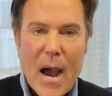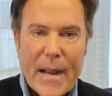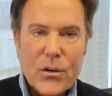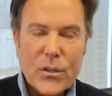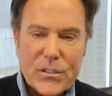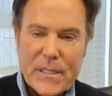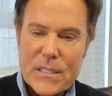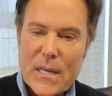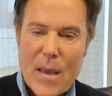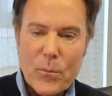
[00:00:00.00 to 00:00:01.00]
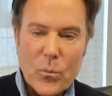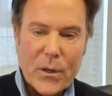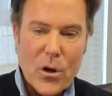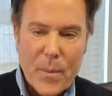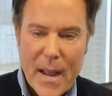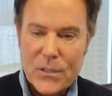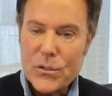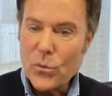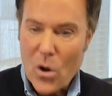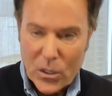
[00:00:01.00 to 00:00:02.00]
I could see a time when we go back
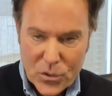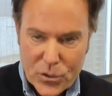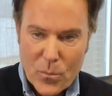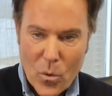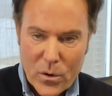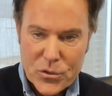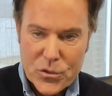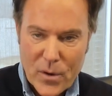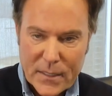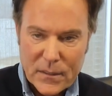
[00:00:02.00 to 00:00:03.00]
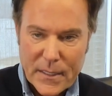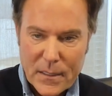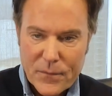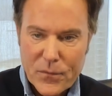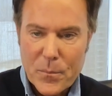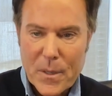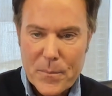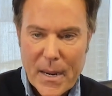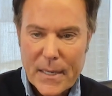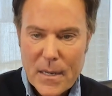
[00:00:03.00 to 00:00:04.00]
and do longer term orders directly from
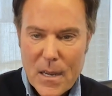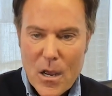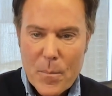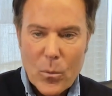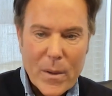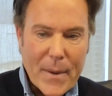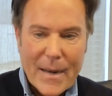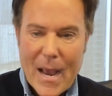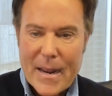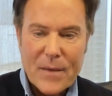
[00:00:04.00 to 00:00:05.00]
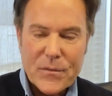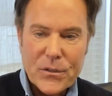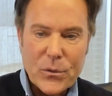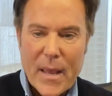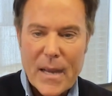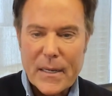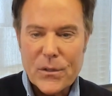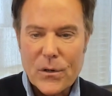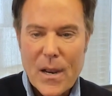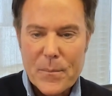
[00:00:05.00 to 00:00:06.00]
Bitmain, but we may not have to do that either.